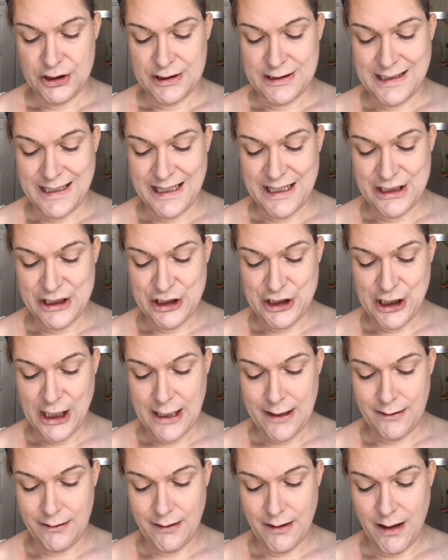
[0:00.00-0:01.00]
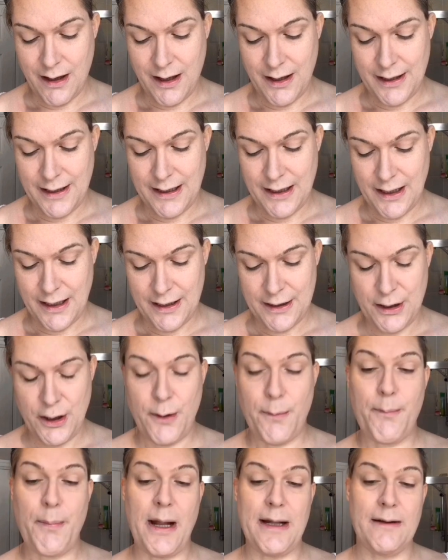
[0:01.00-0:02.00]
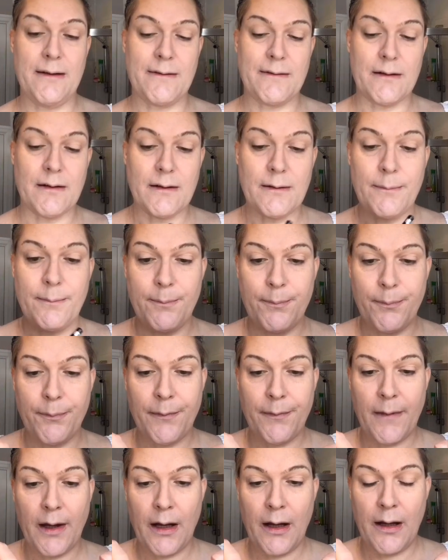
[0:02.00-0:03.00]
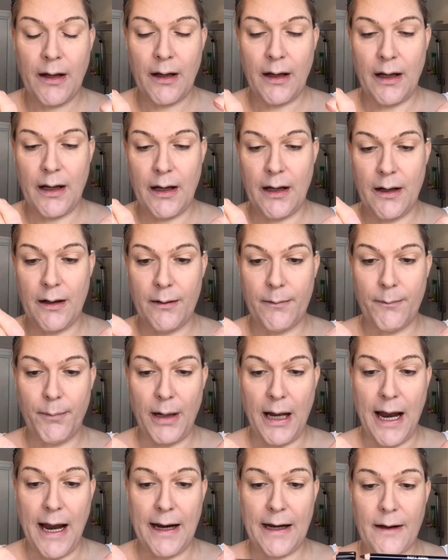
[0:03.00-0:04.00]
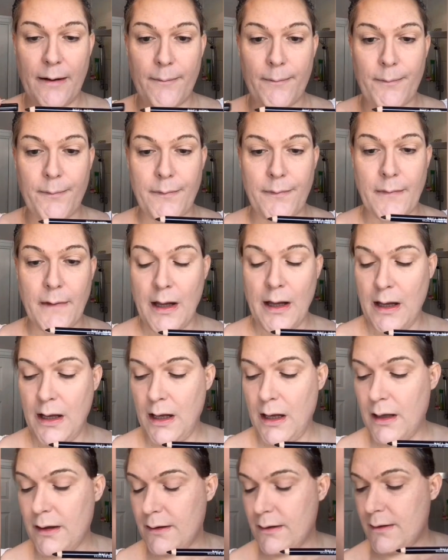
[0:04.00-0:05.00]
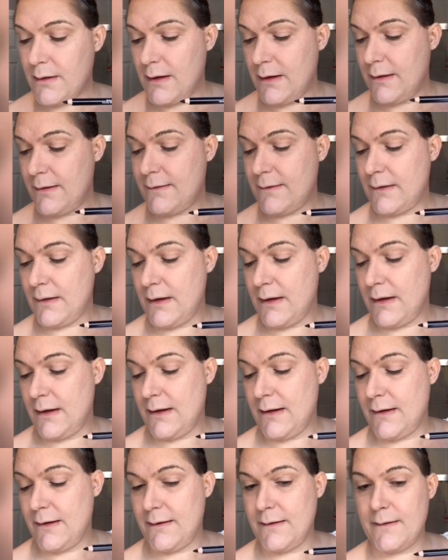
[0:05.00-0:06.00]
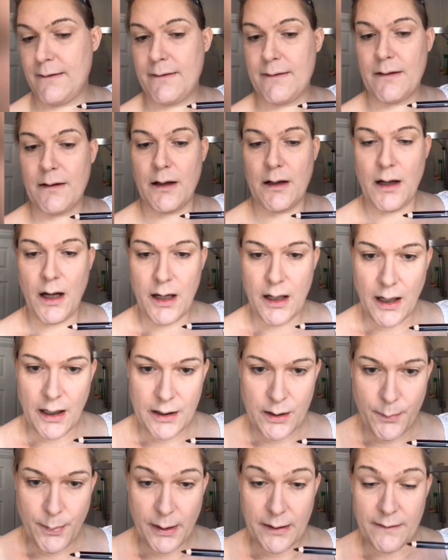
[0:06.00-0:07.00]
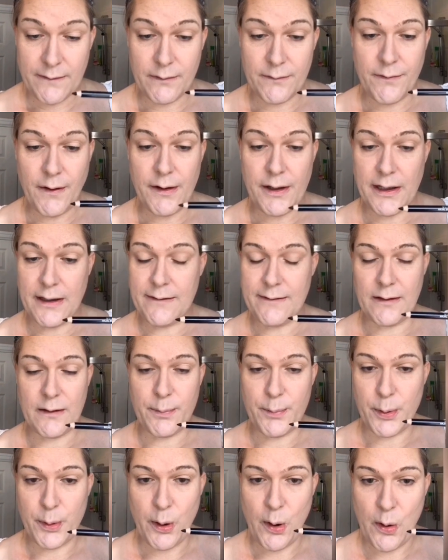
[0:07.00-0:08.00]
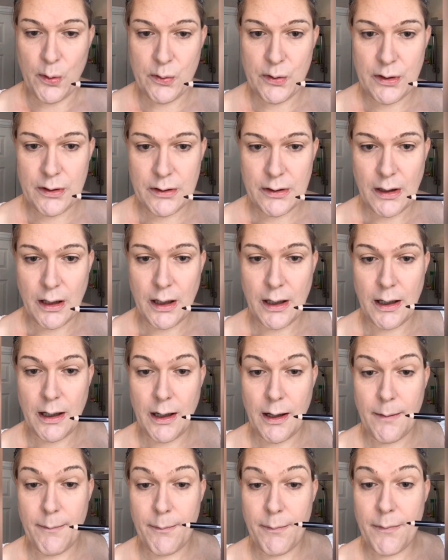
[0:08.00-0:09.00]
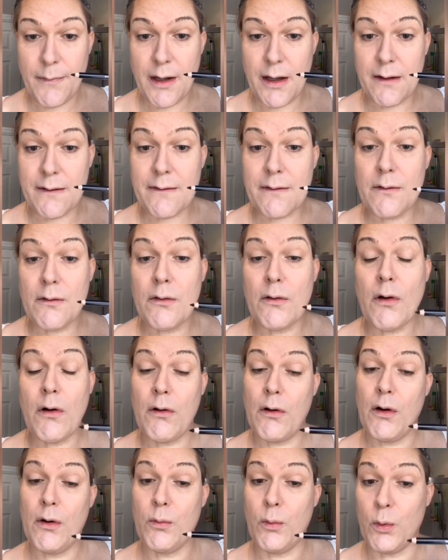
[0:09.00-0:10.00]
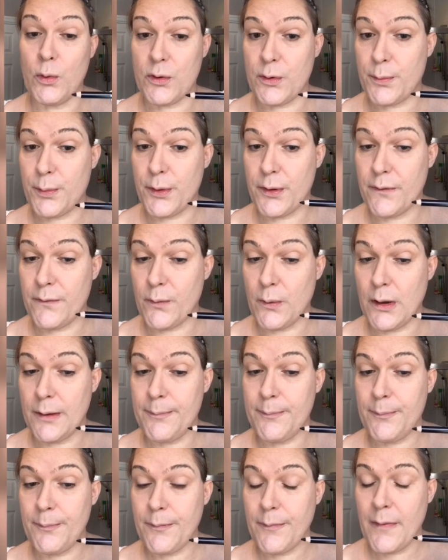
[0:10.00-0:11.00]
Kajal Eyeliner Pencil in black. This is an eyeliner pencil, very easy to put on. It's not a waterproof one.